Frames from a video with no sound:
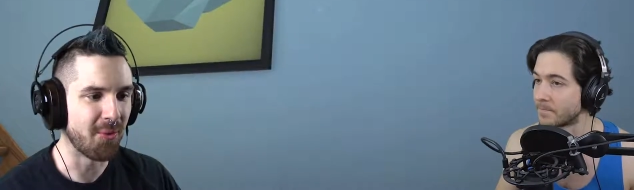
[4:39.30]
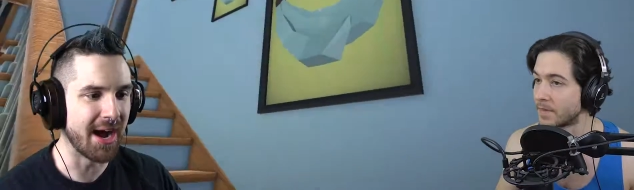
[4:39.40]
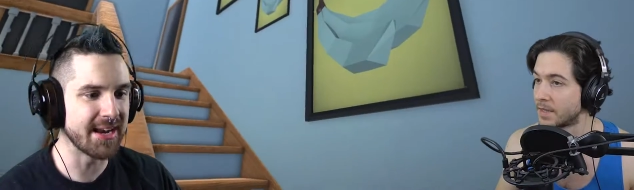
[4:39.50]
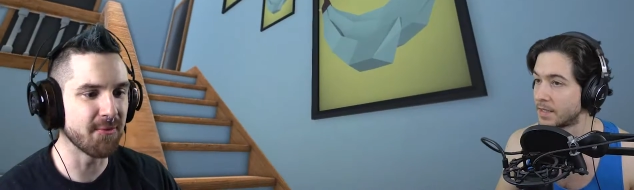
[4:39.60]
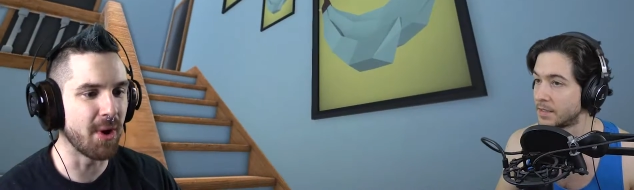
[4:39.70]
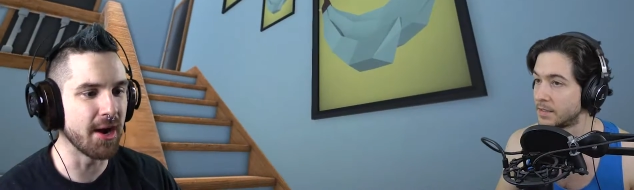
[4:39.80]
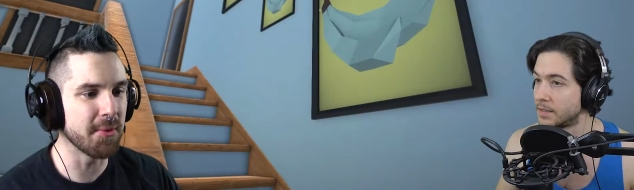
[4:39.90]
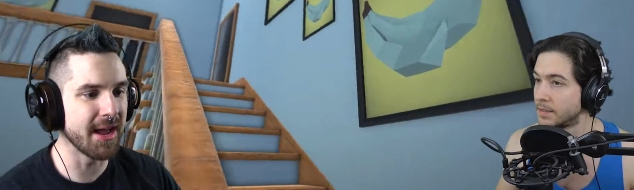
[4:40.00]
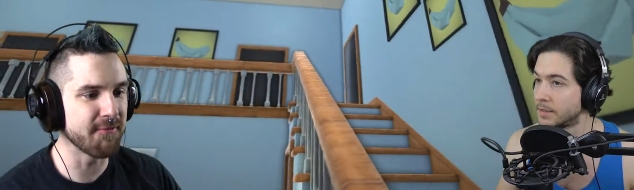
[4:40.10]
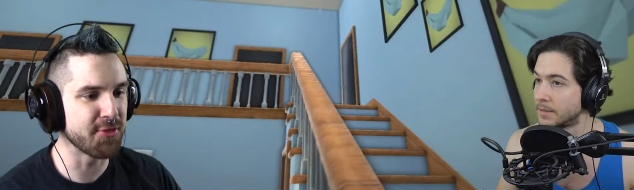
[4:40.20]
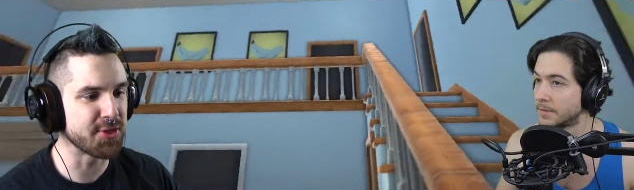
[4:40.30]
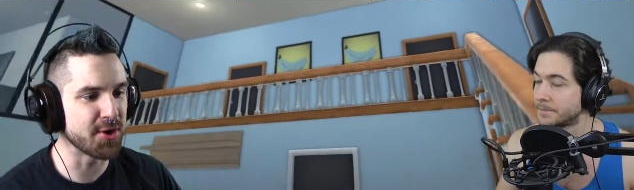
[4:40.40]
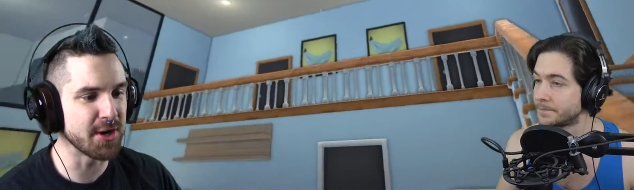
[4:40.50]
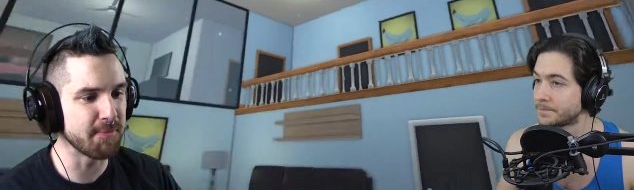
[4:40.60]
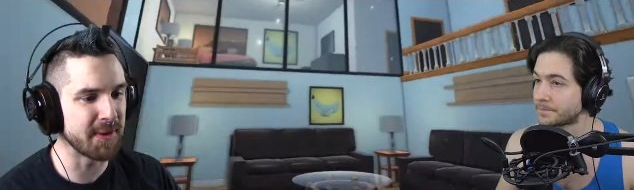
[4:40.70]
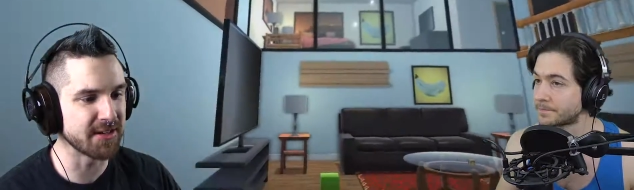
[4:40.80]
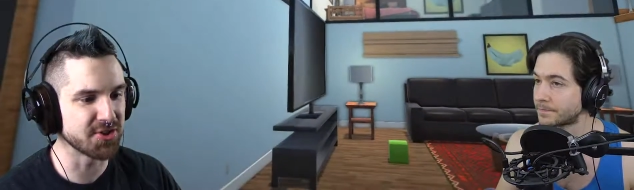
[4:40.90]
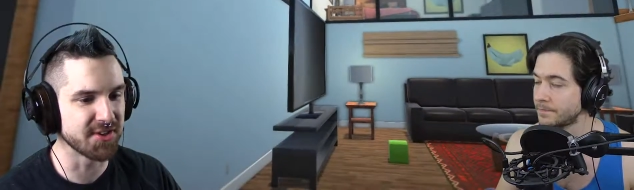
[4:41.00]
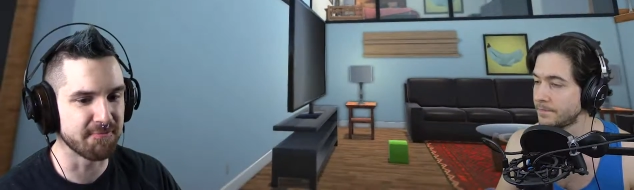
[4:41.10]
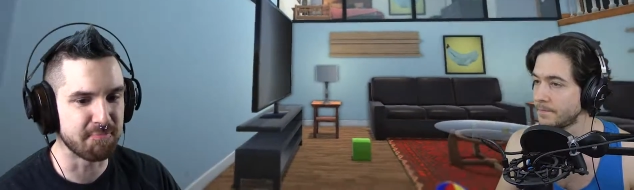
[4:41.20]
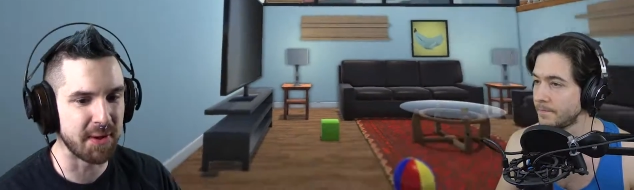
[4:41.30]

Speaker 1: Why do I have 30 pictures of